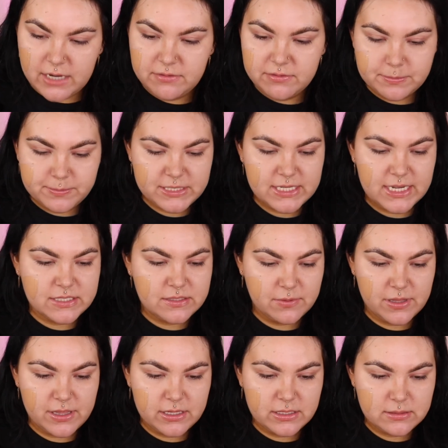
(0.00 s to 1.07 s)
of obsessed
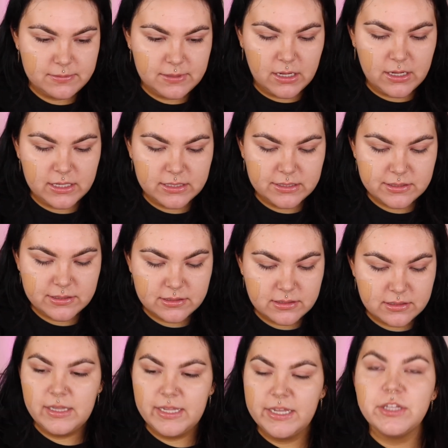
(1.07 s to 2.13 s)
with it, to be
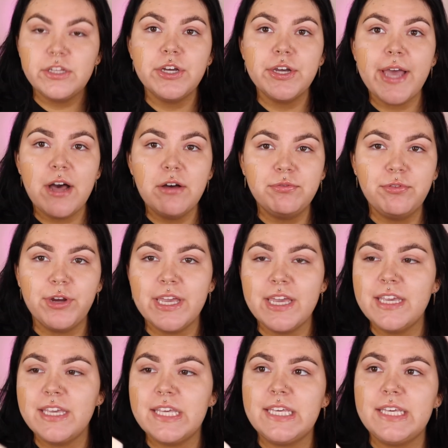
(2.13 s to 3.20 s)
honest. Like, look how
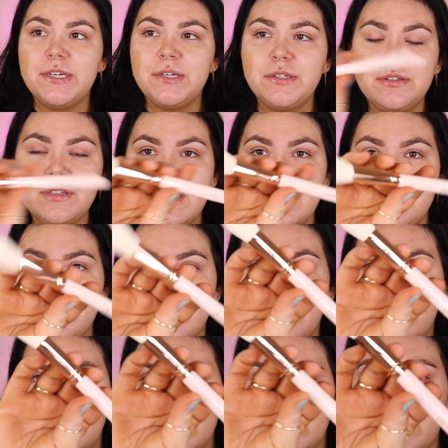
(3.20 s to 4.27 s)
freaking cute these
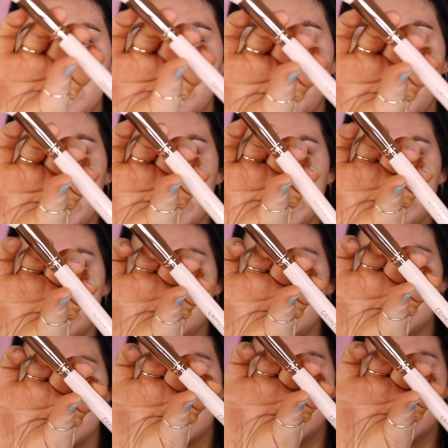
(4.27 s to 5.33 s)
are, you guys.
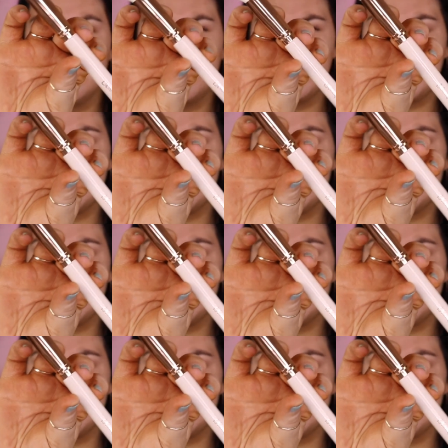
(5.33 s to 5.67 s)
It's like a